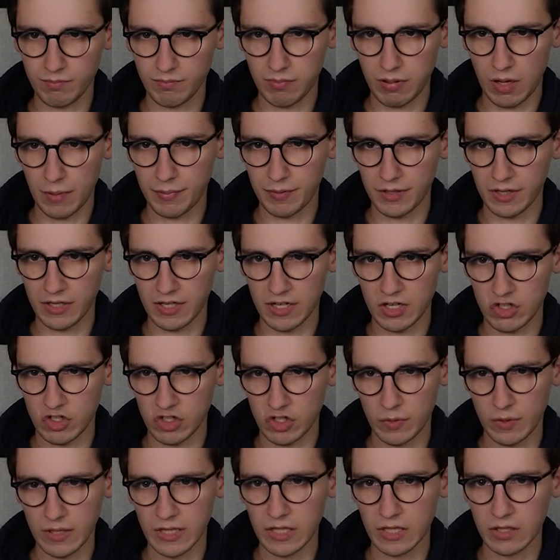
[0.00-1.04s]

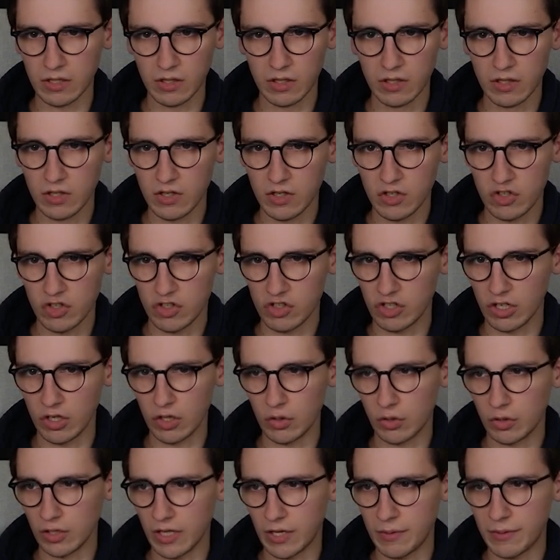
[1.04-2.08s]
Papa-Noel, just a
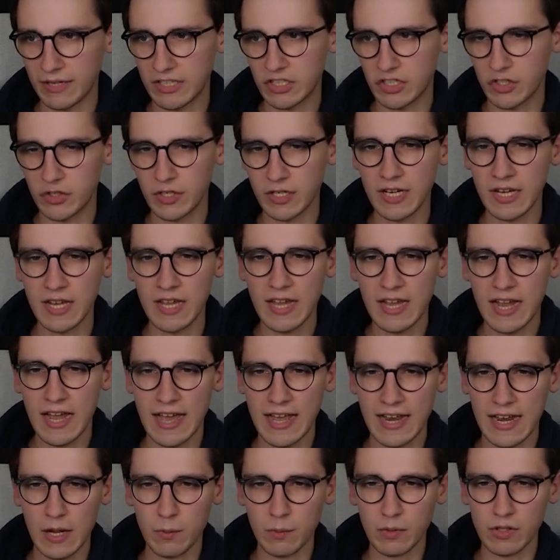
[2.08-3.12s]
local directory,
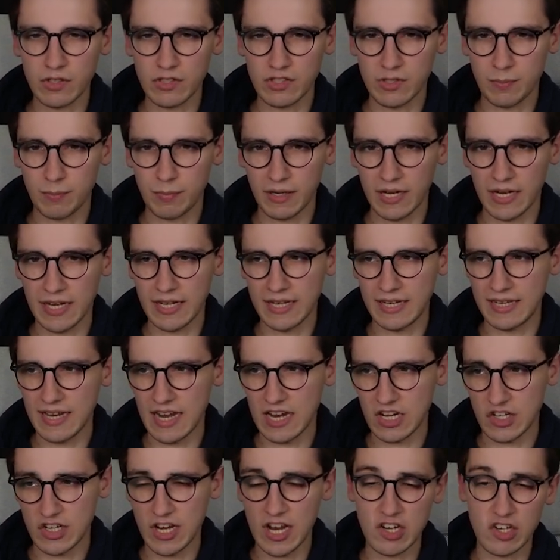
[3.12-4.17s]
and then we'll supply
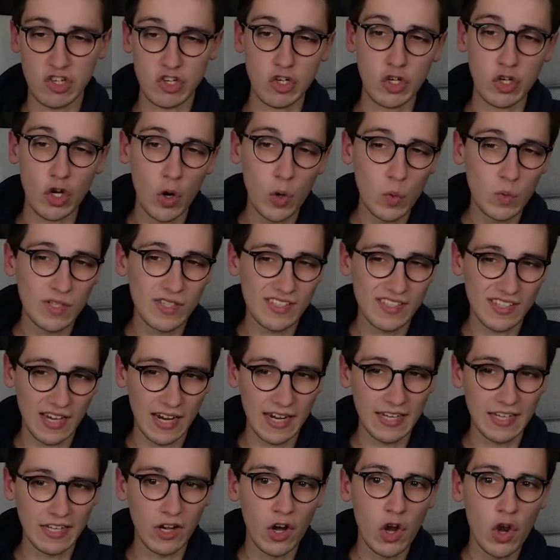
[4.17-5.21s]
no
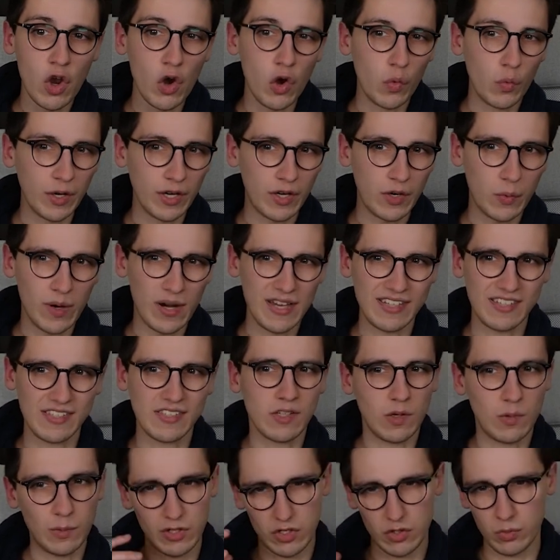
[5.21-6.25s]
sign
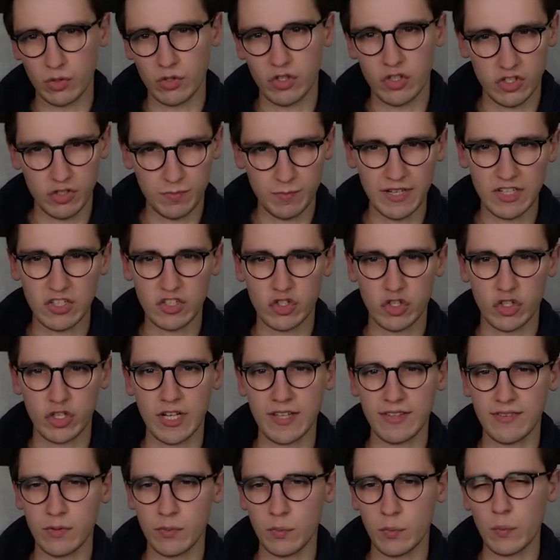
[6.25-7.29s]
request, which will just make sure
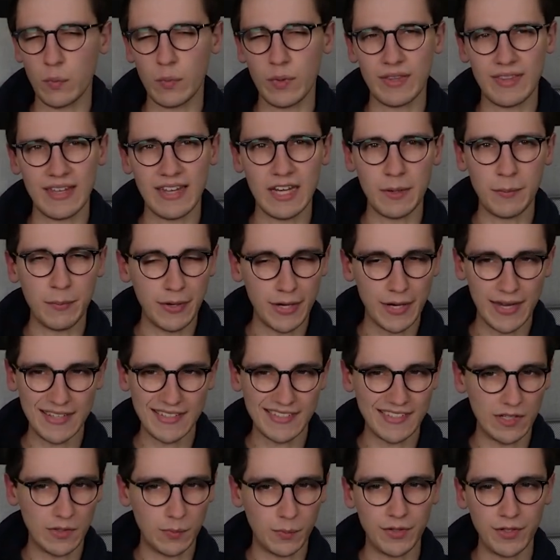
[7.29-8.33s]
that with
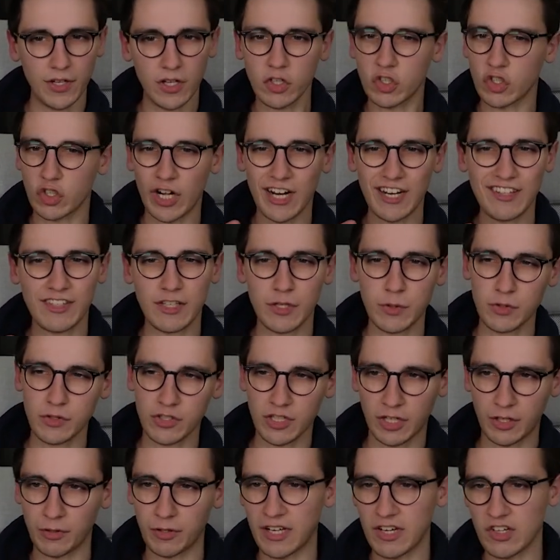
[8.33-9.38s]
AWS, it will not try to use
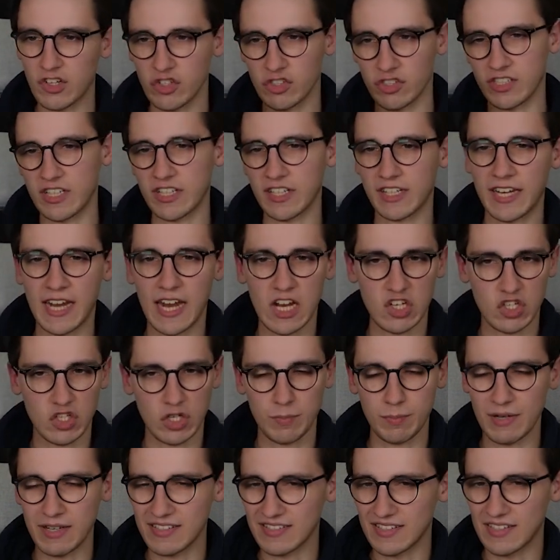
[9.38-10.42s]
the credentials that are cached
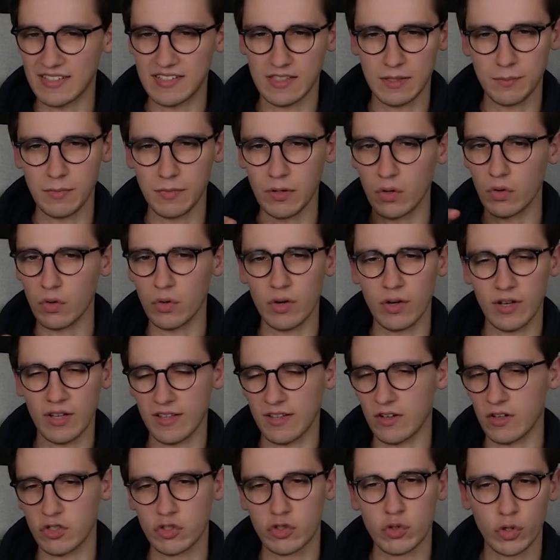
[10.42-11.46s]
on my system or
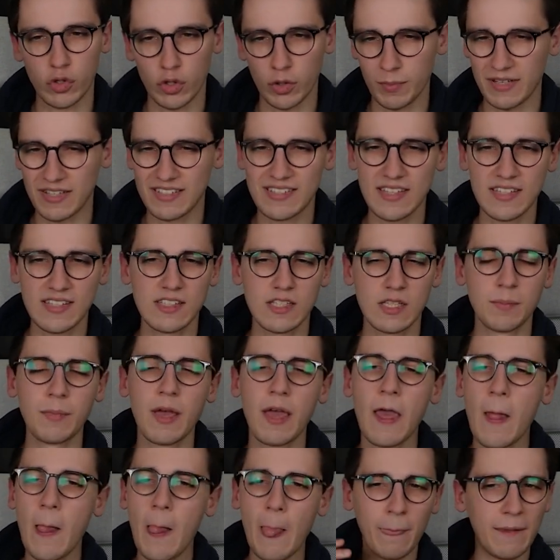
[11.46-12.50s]
that are stored on my system.
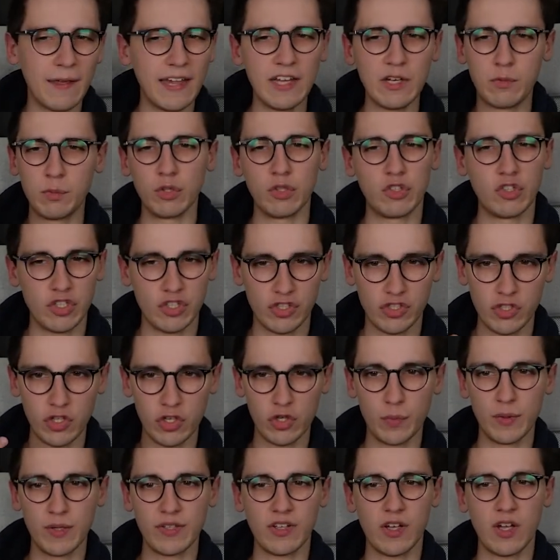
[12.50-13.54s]
It will just
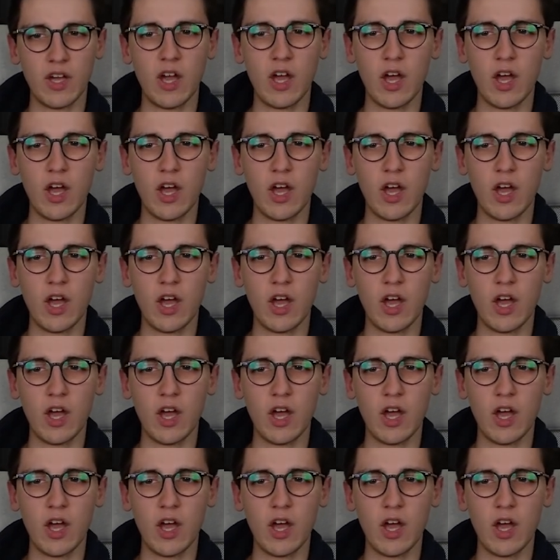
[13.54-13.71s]
do it